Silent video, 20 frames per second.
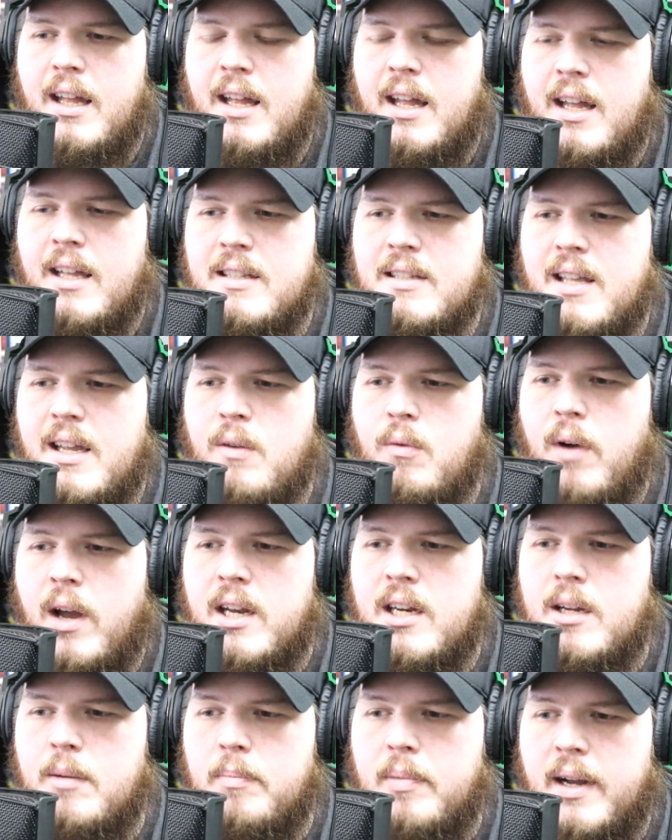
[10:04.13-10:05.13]
it's like
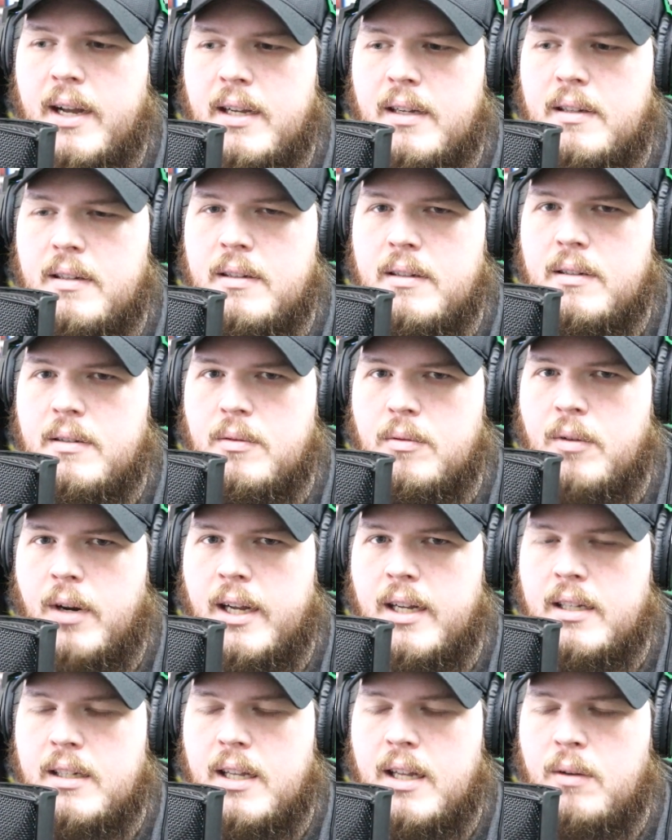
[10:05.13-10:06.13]
riding a bike,
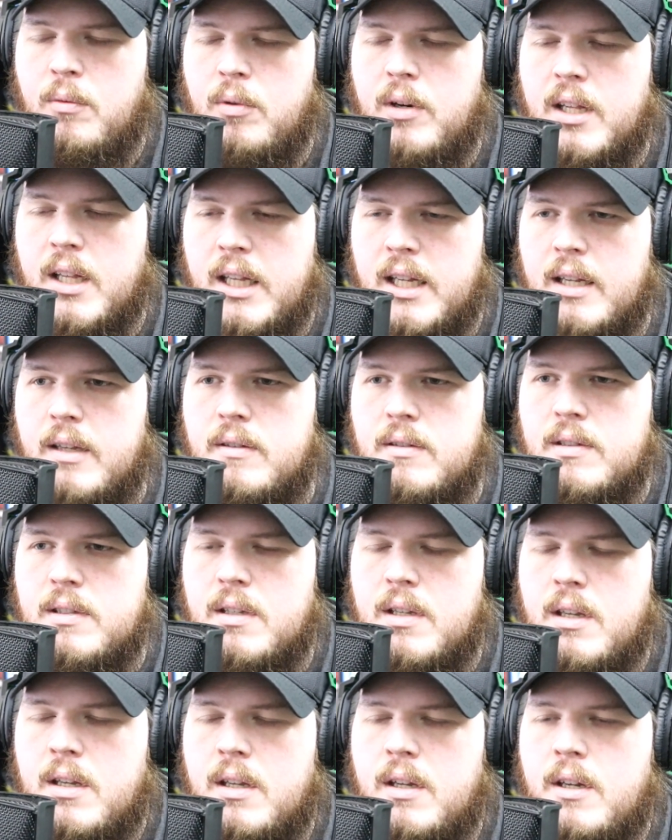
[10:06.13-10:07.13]
right? It really is.
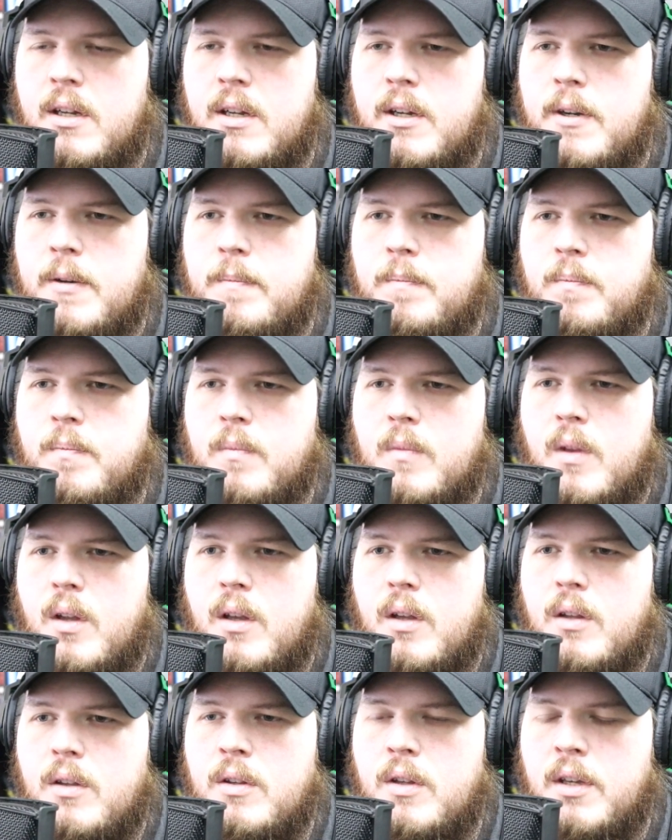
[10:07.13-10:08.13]

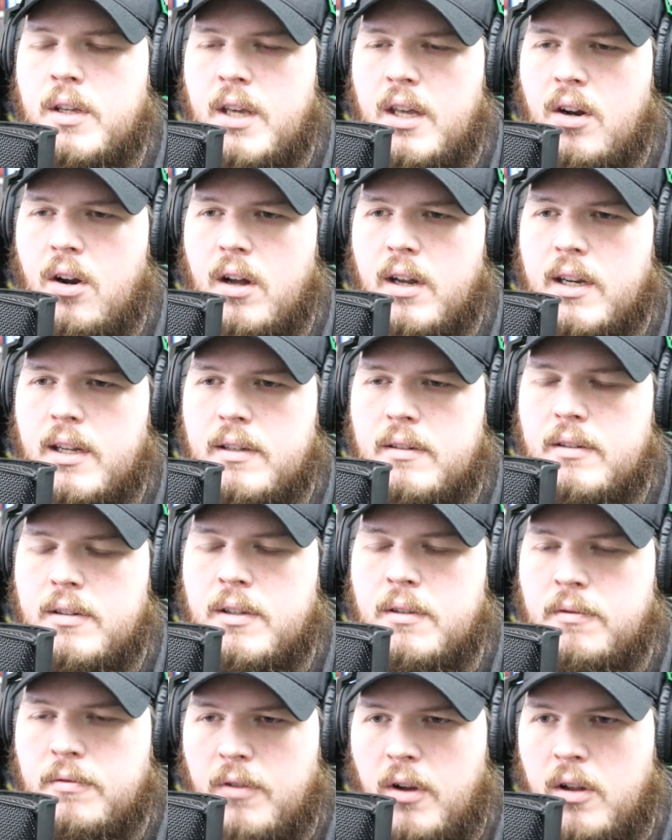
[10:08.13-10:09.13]
You get on it,
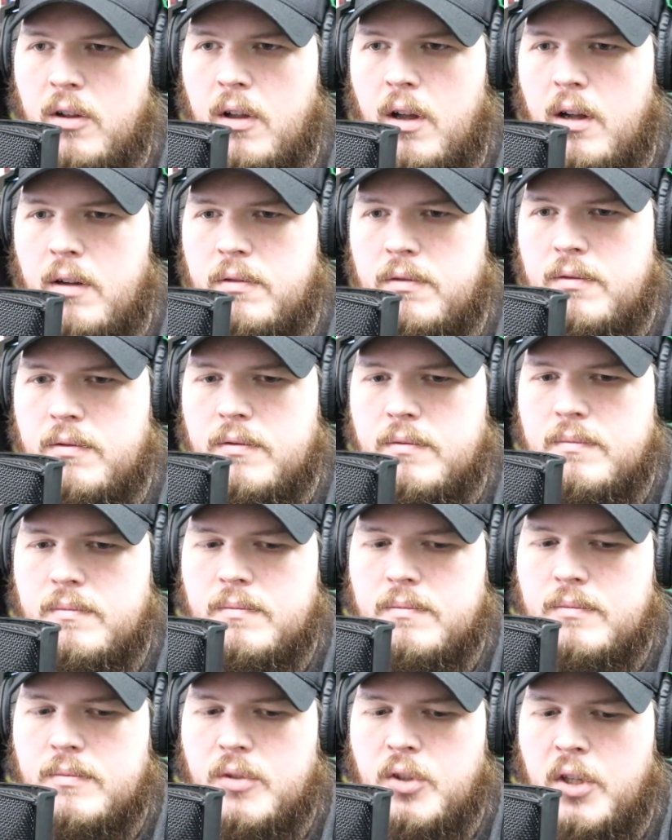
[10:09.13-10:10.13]
you fall off.
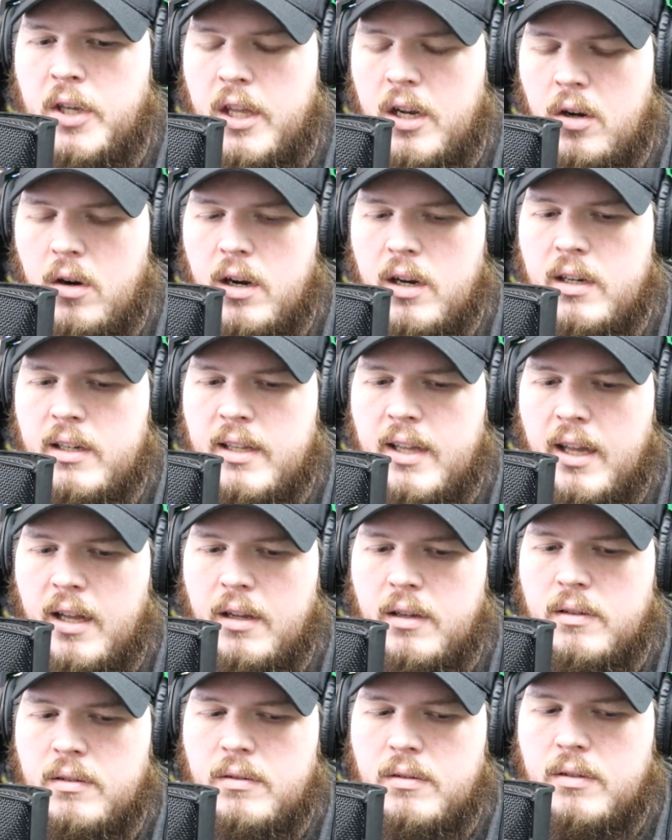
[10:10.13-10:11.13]
You get on it
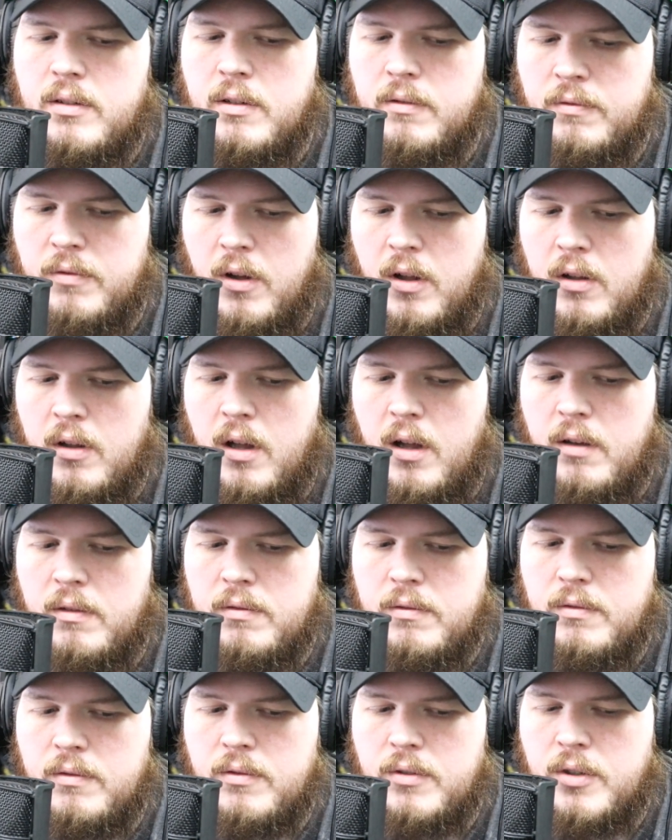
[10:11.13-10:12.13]
again, you fall off.
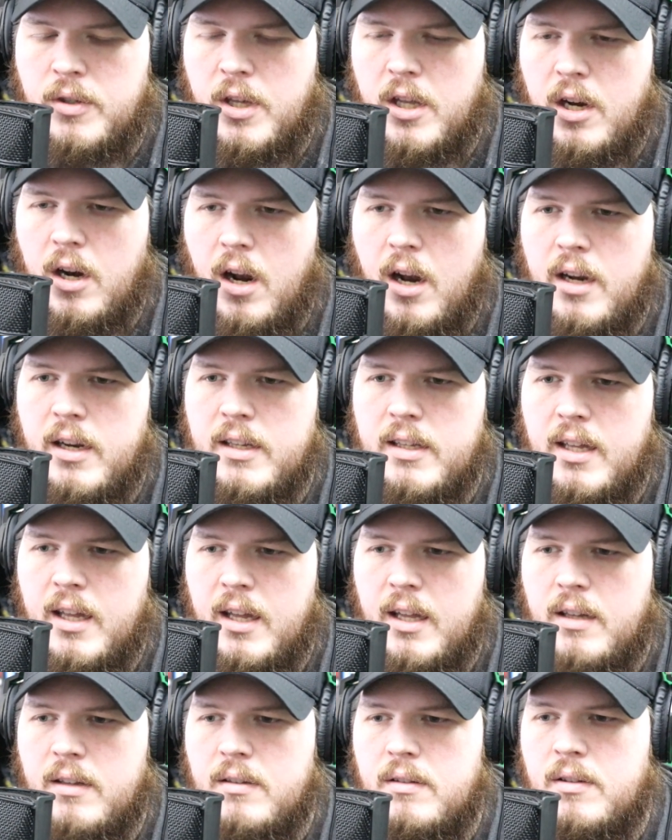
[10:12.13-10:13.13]
You get on it
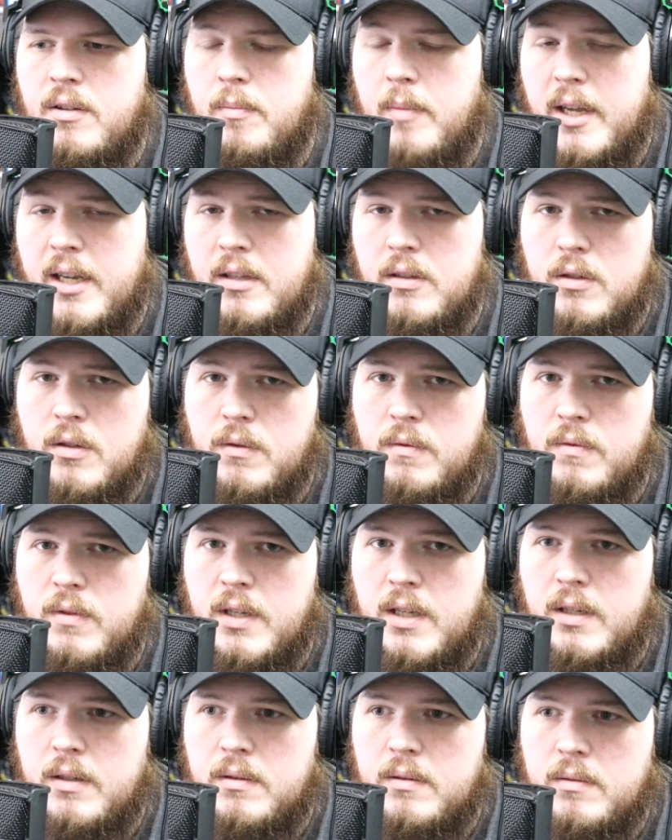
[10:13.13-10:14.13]
again, you make it 2
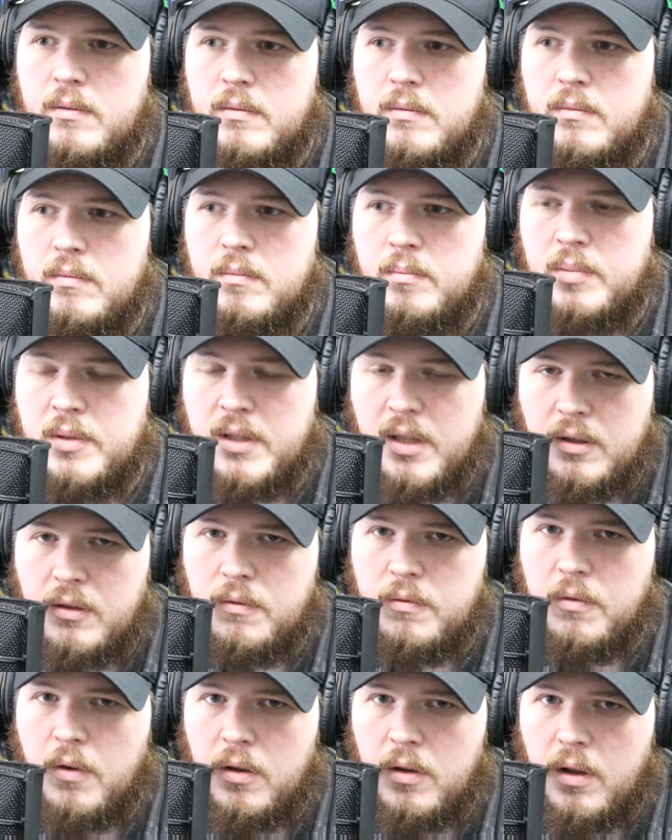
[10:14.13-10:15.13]
feet, but then
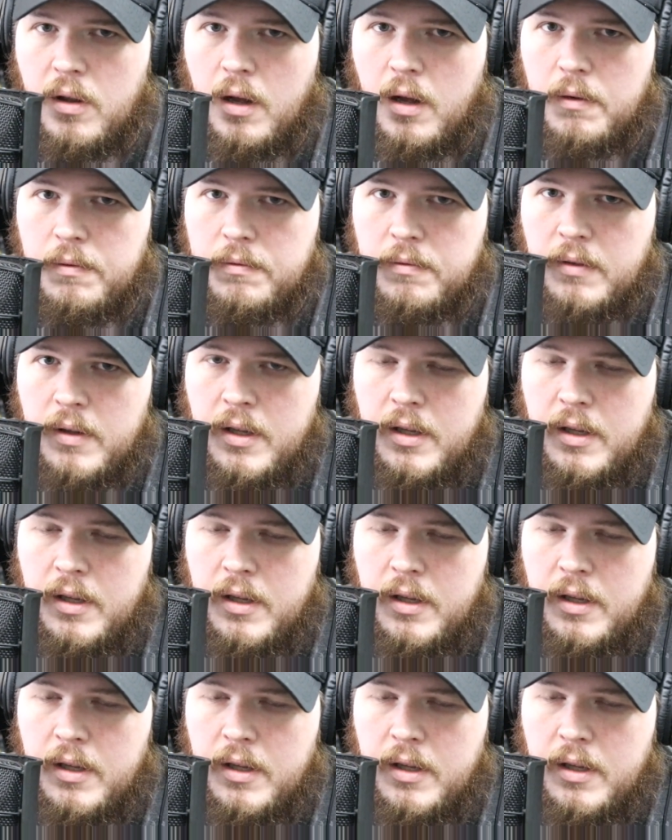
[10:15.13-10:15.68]
you fall off.